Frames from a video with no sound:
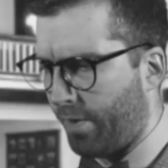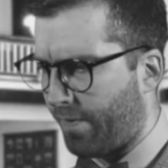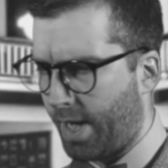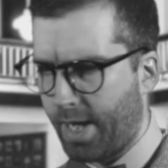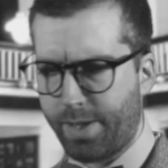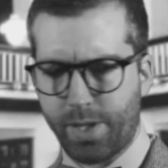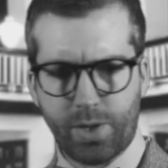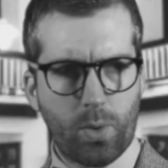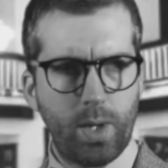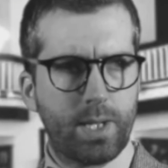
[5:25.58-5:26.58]
if I had the
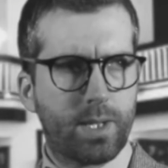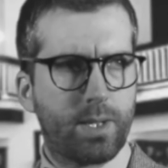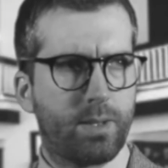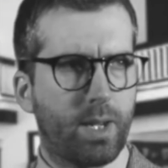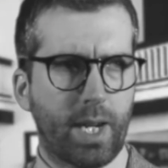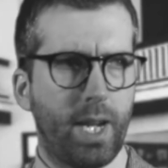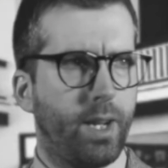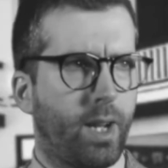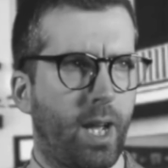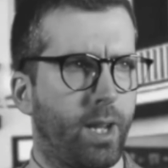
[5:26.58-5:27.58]
choice
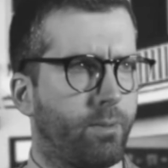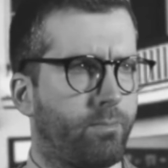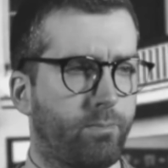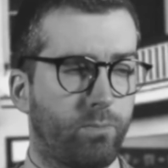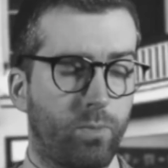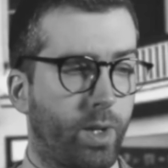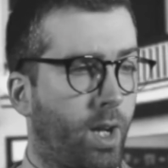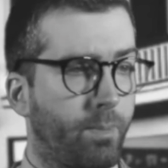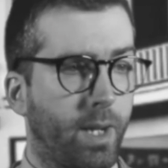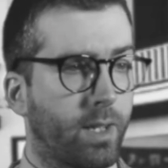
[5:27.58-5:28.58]
again, I would
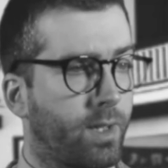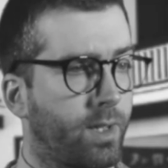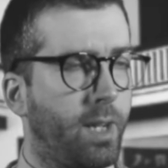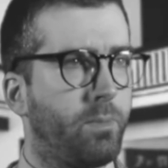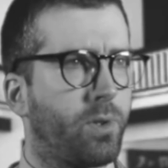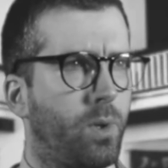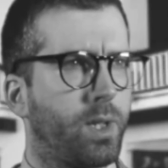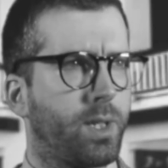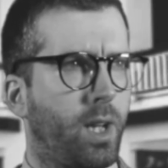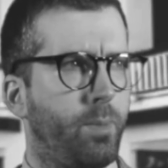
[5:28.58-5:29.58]
not make the same
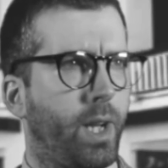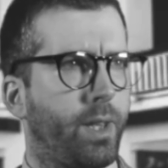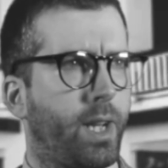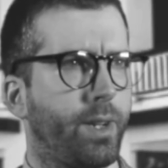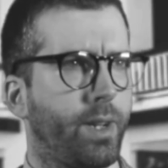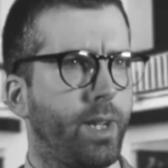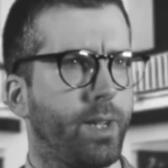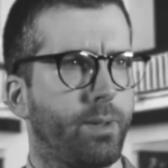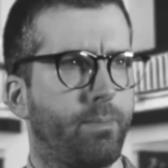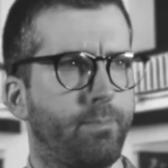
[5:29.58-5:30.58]
choices I made that night.